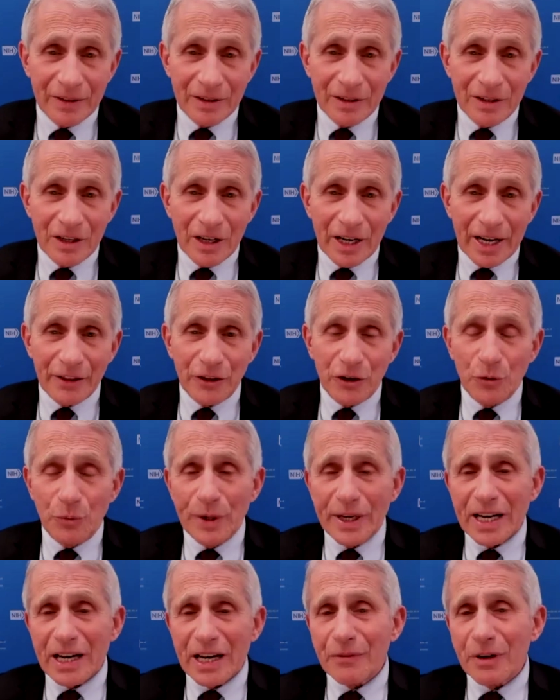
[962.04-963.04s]
And do
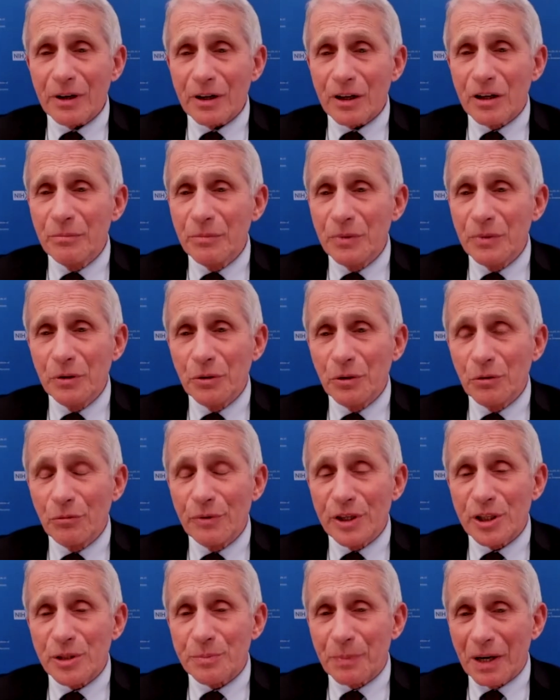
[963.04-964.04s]
we have a communal
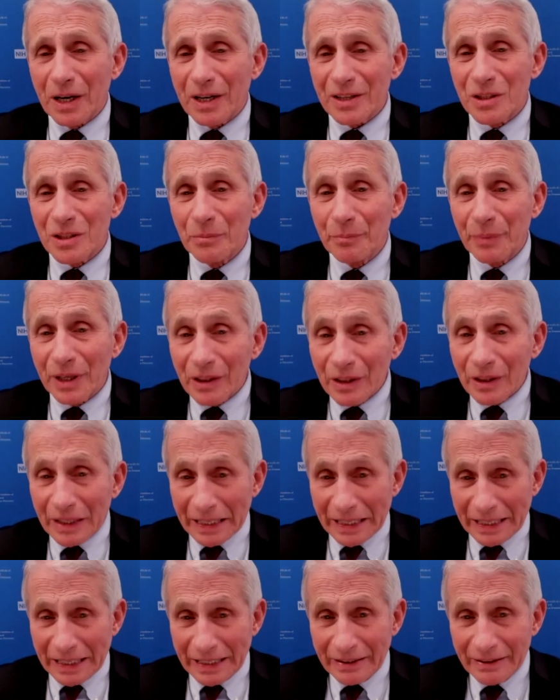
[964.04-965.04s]

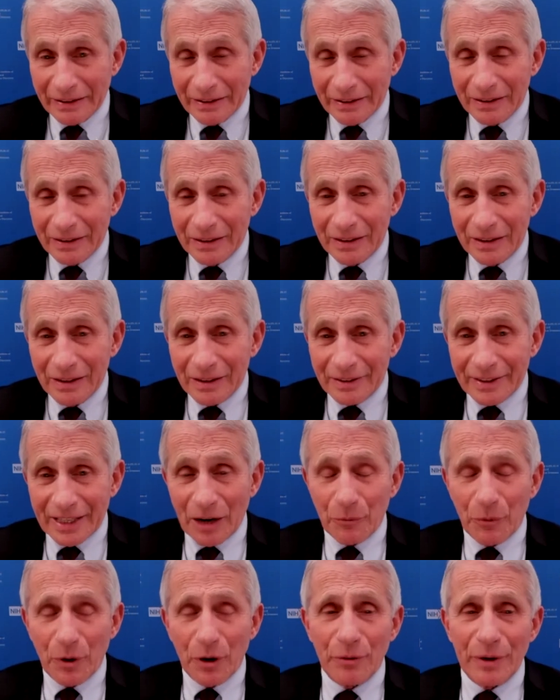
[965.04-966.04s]
responsibility
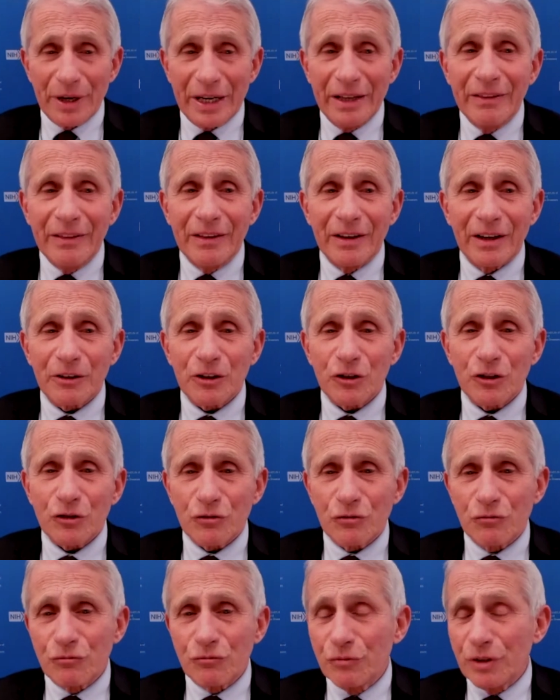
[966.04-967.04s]
that we're in the
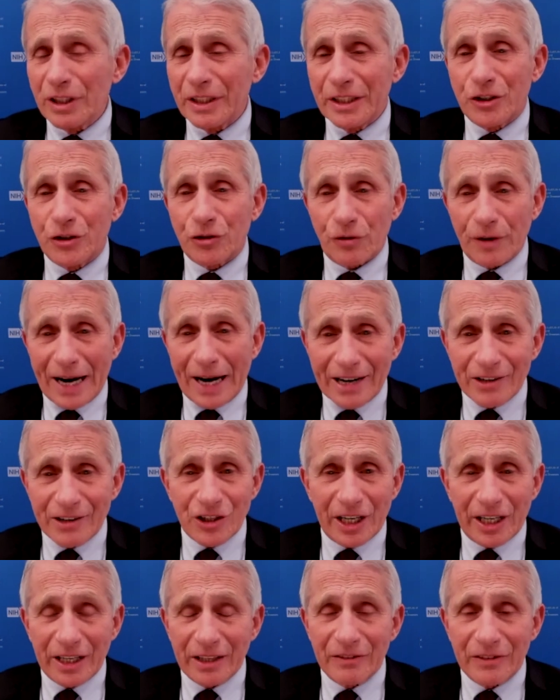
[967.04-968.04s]
really
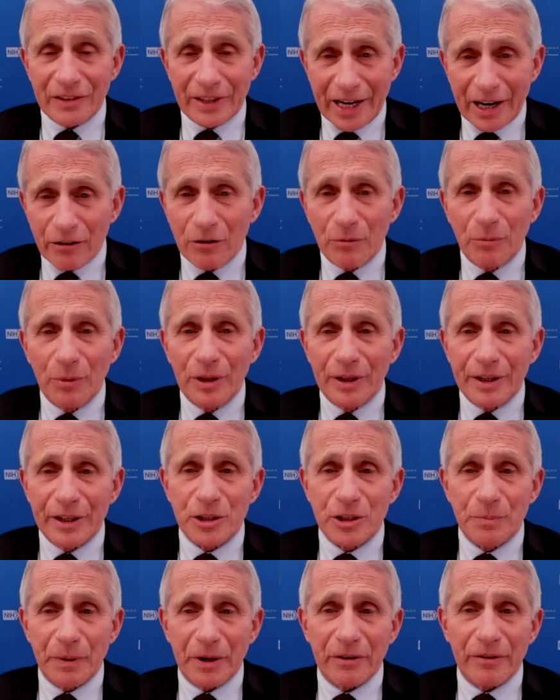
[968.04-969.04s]
tragic and terrible
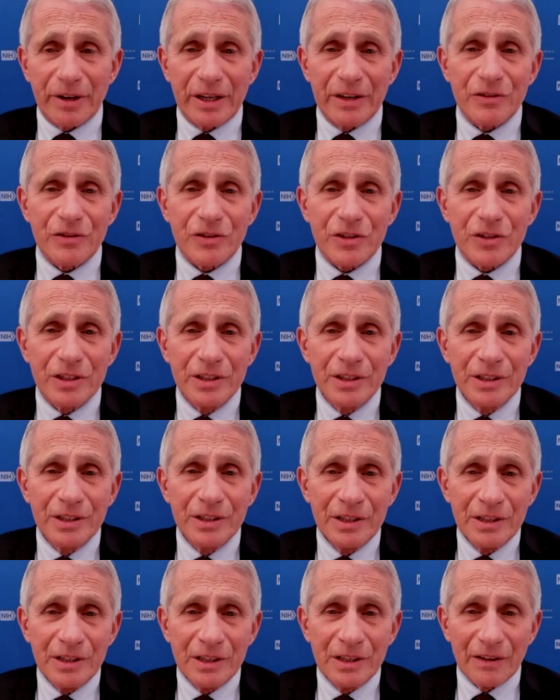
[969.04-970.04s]
experience
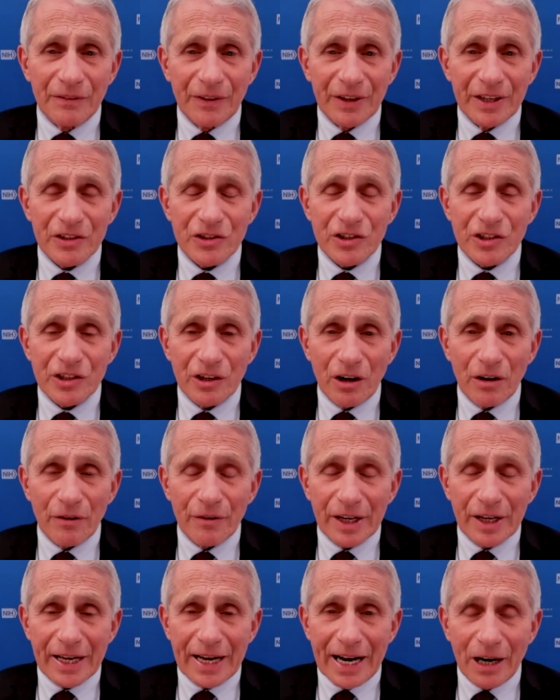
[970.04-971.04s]
of a
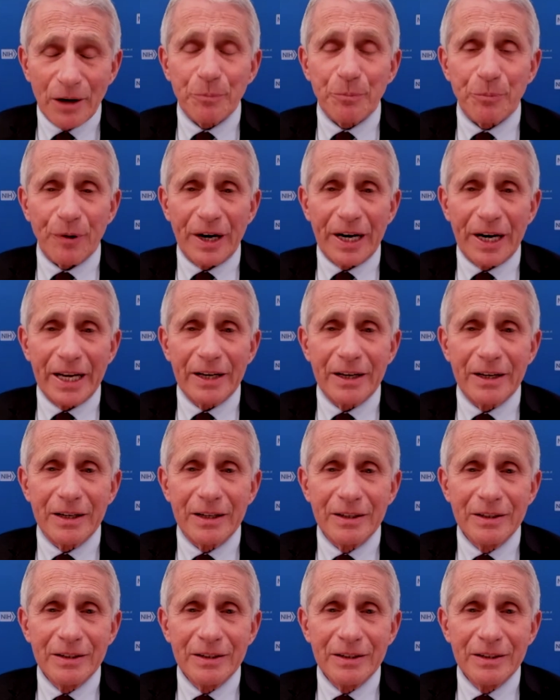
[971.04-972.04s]
historic outbreak
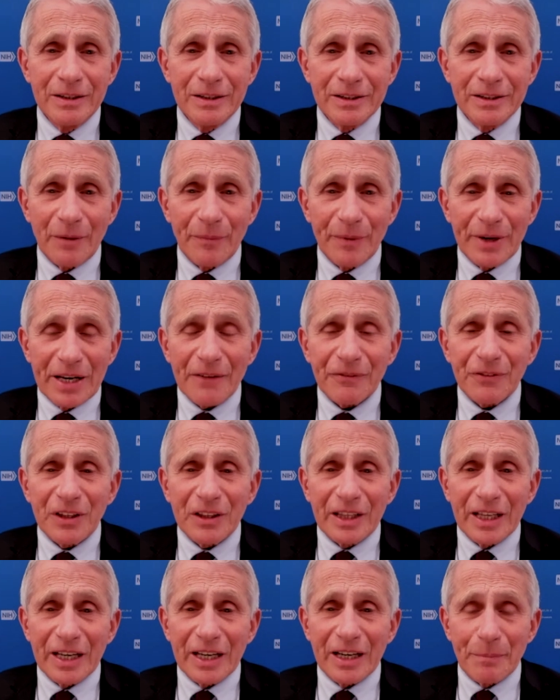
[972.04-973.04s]
that we have to
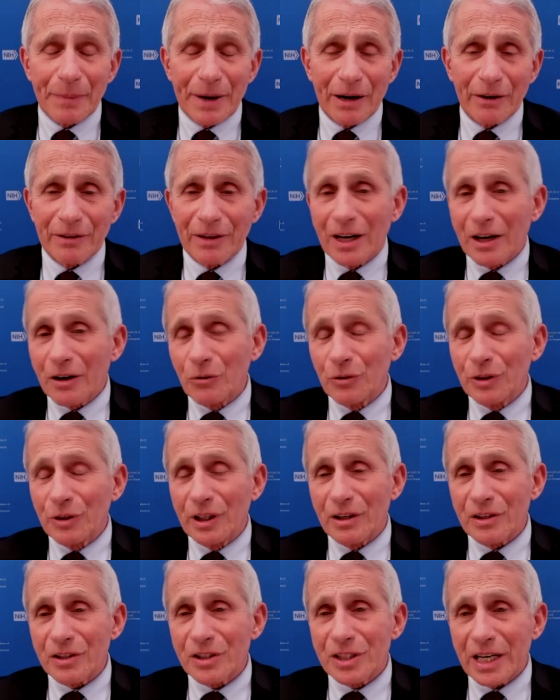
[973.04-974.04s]
think about not only
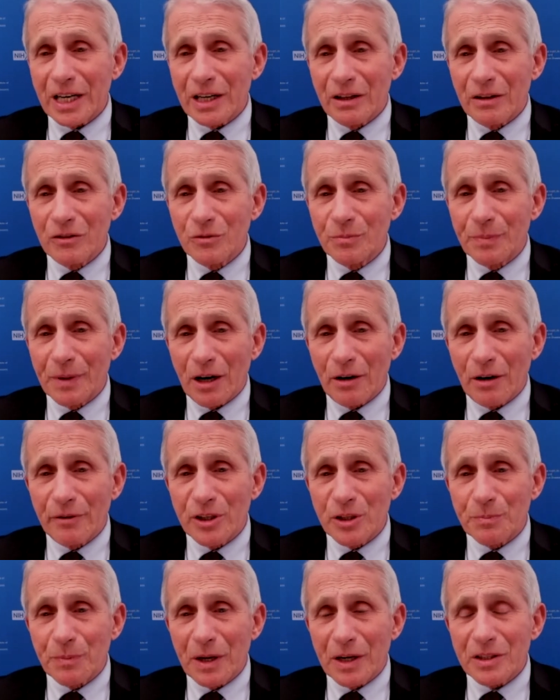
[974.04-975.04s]
ourselves, but our
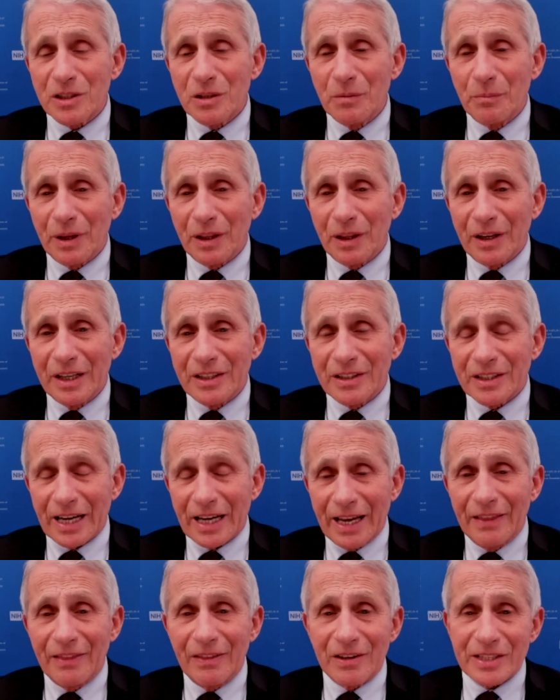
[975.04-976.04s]
responsibility to
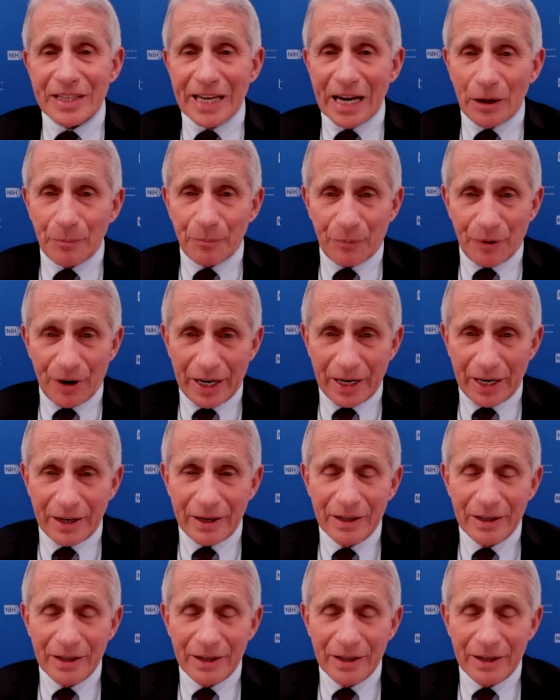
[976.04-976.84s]
end this outbreak.